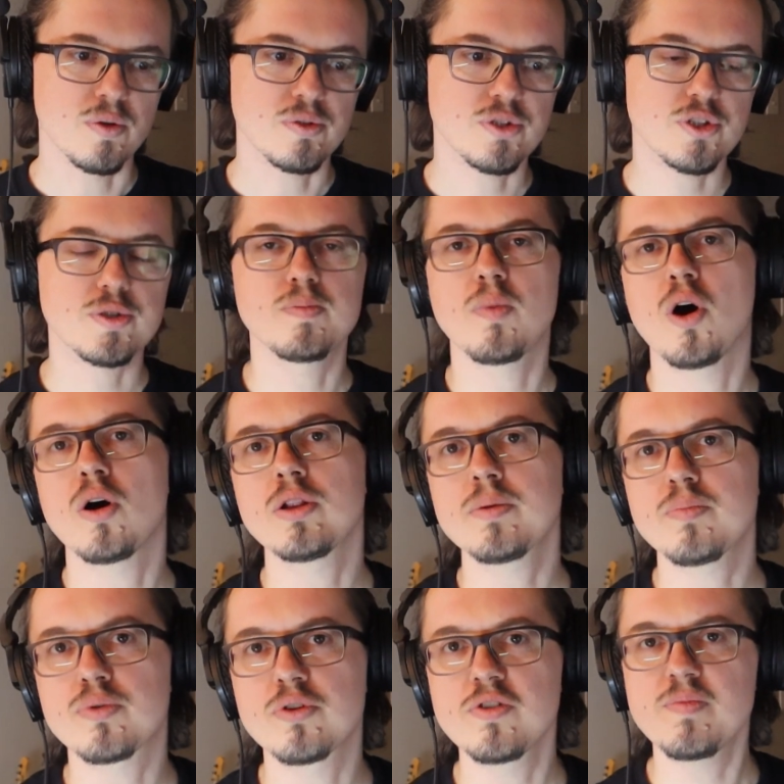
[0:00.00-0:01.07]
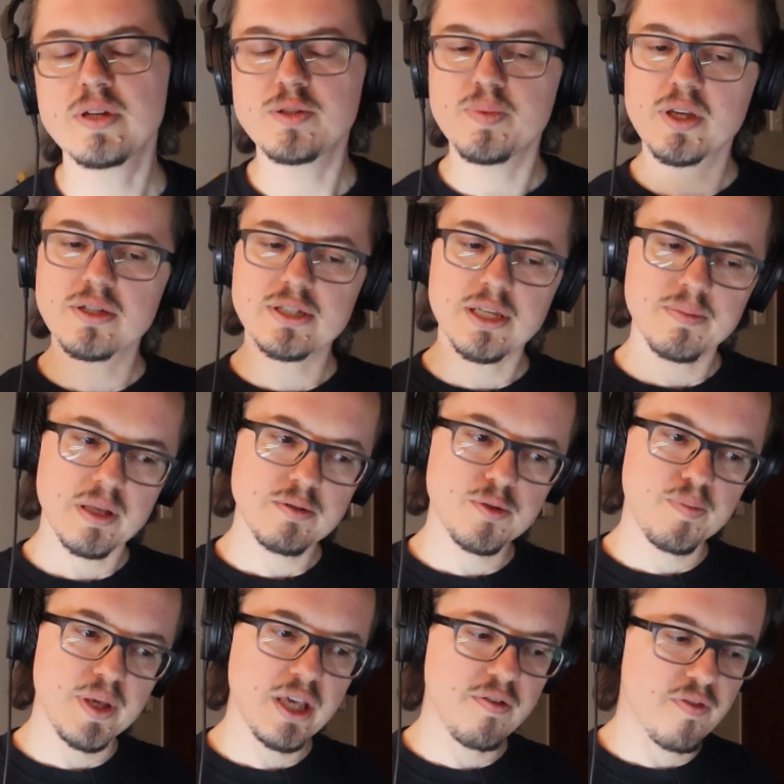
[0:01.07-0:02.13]
those small improvements, because sometimes
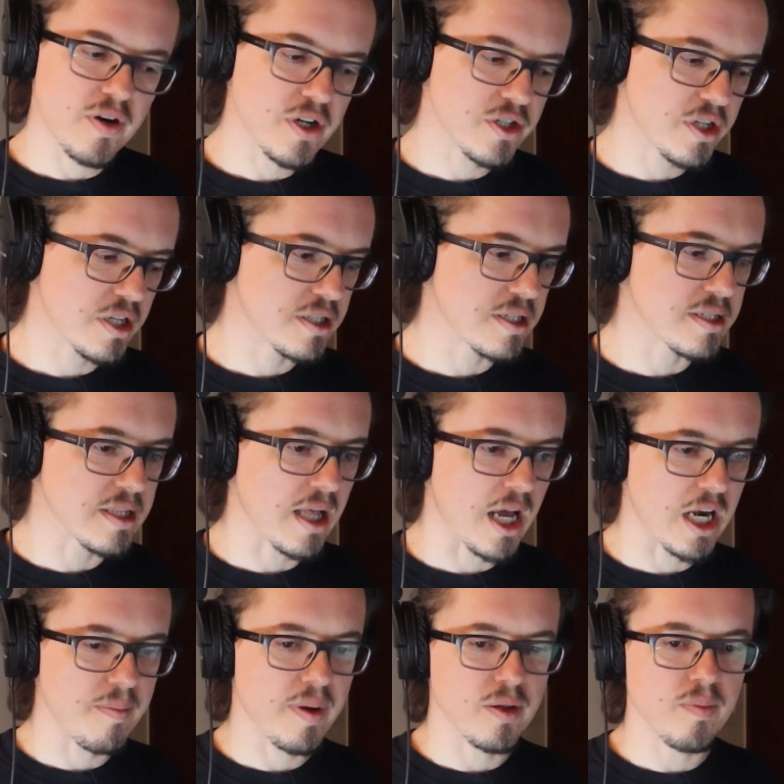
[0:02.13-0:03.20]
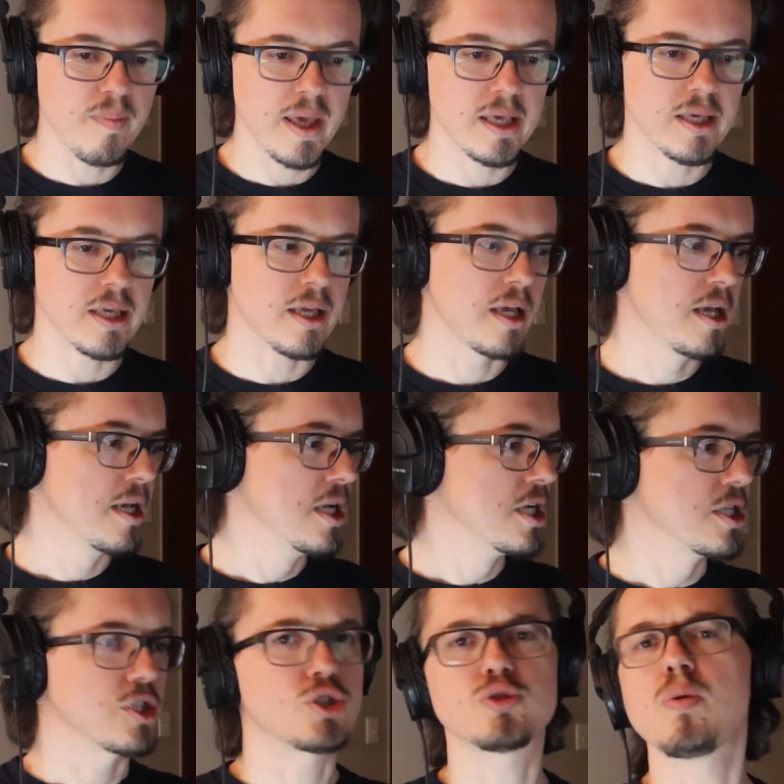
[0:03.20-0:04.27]
peak furnishings is not about making
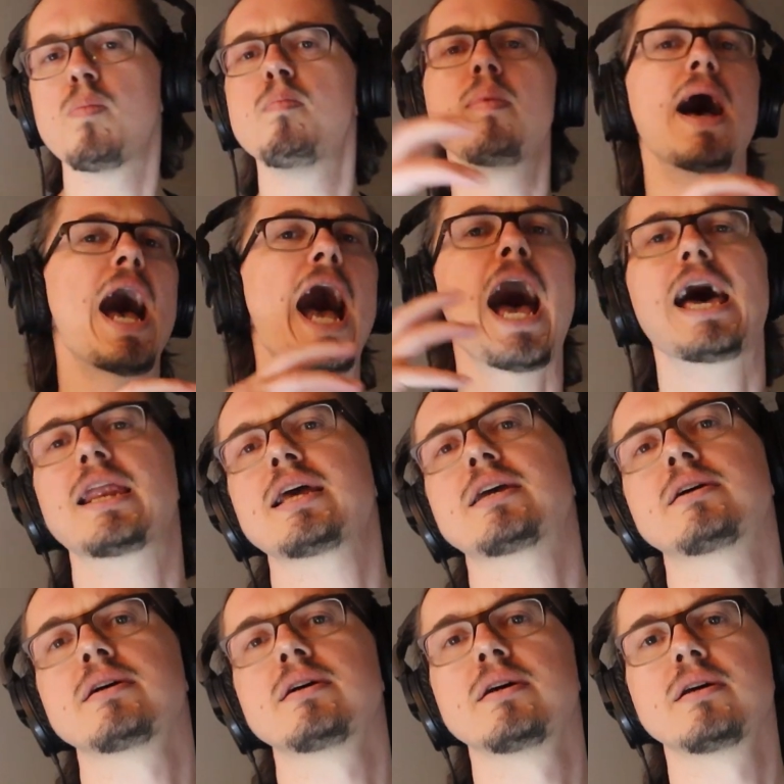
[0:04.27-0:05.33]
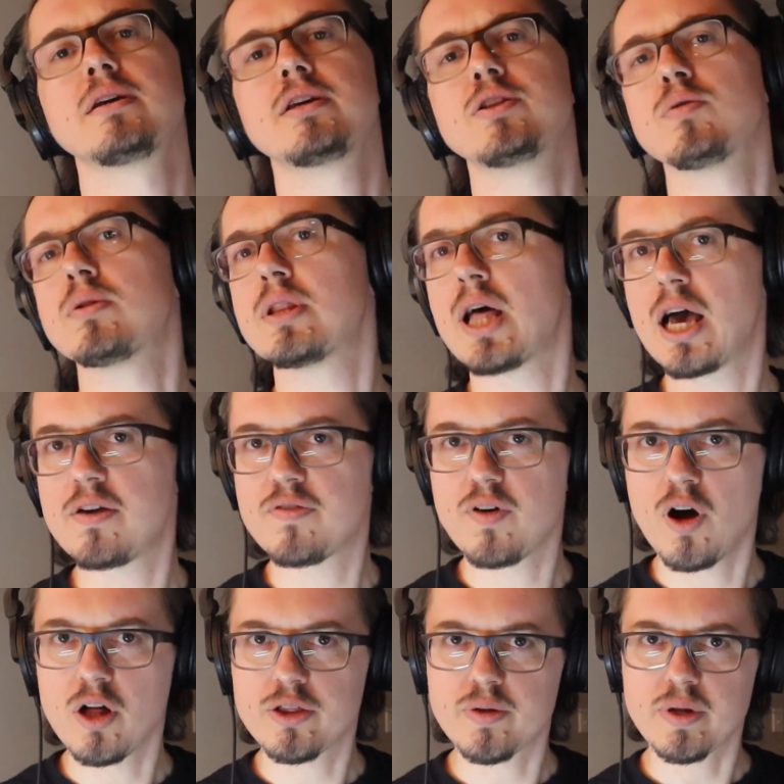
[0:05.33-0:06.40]
dramatic,
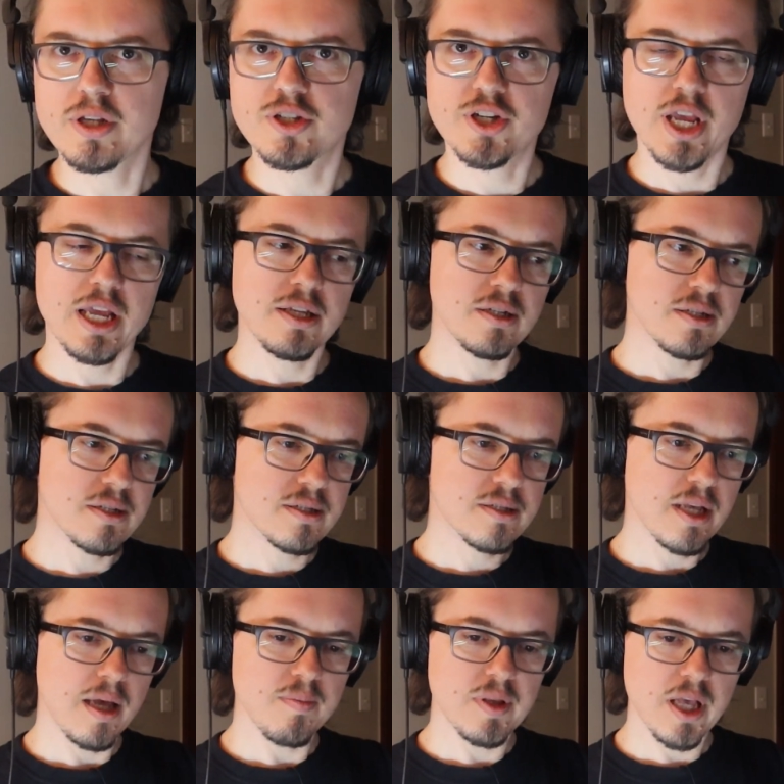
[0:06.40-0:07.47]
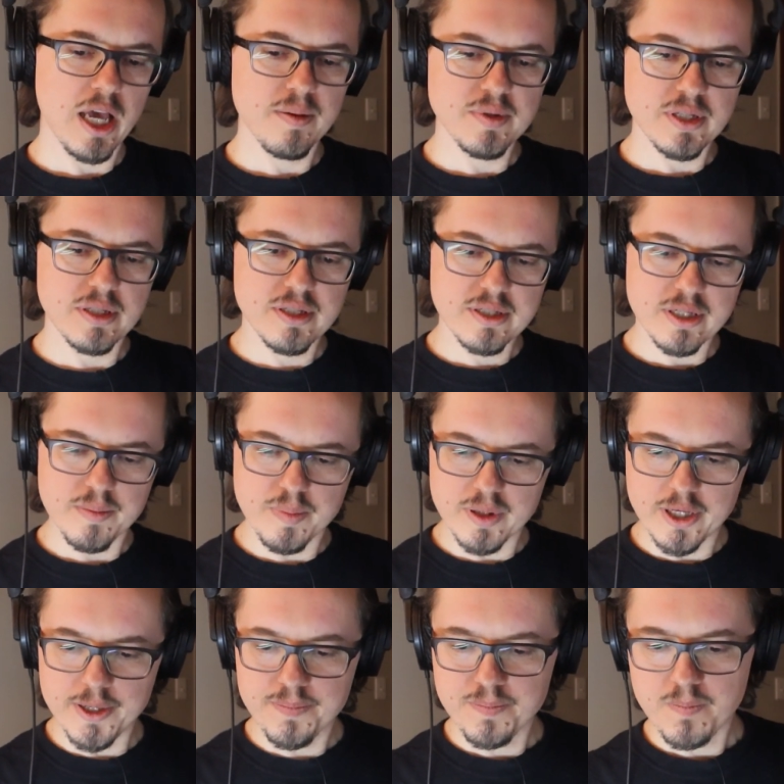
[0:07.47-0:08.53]
life-altering changes. Sometimes it's
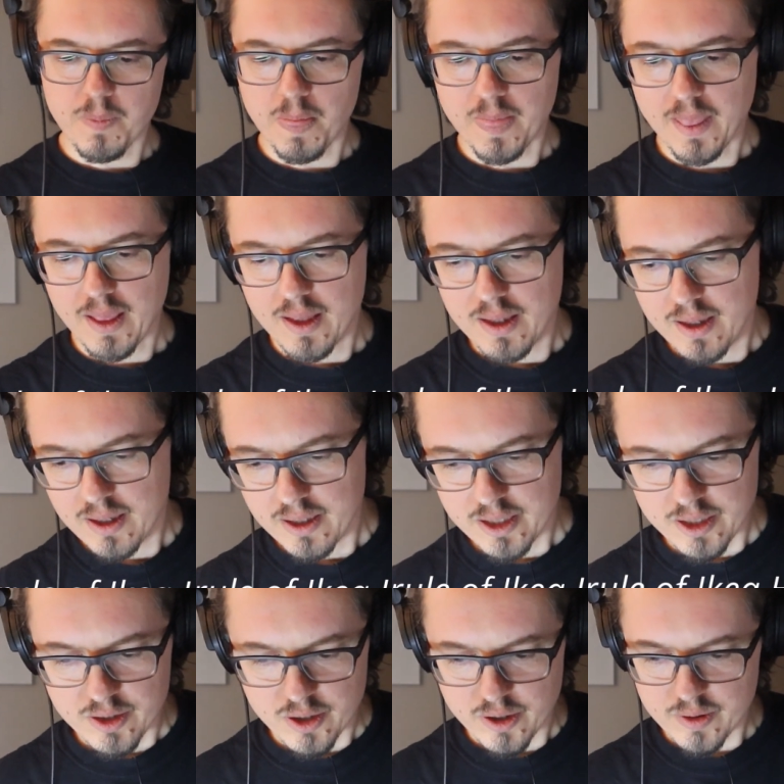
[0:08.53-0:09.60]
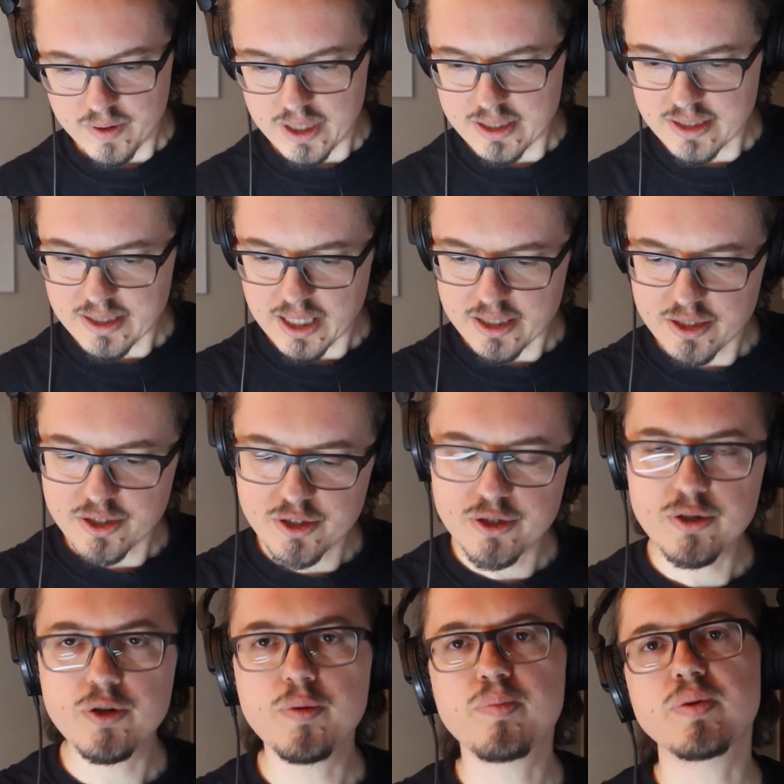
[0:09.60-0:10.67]
simply, it's that
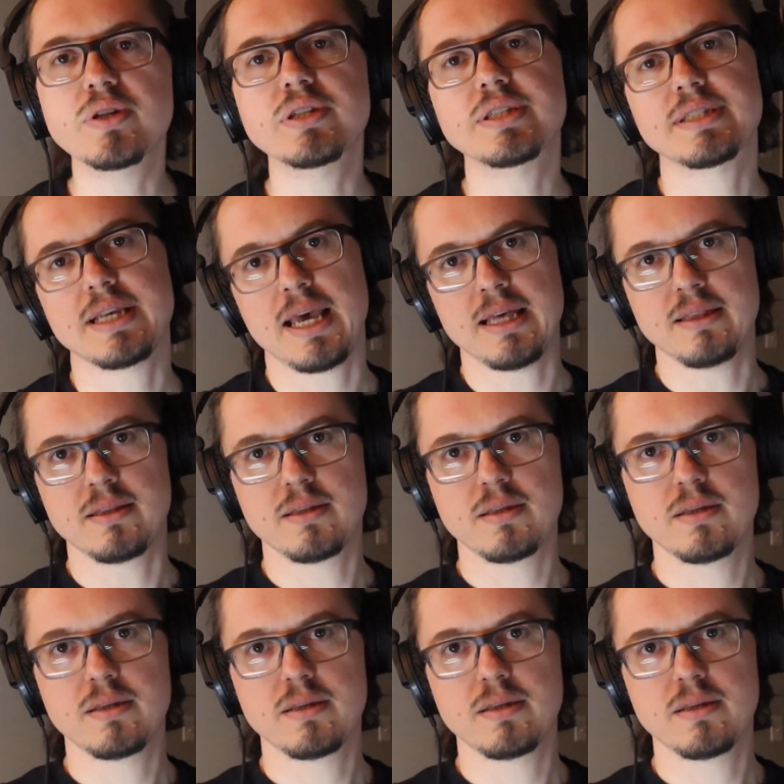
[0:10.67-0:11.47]
2%.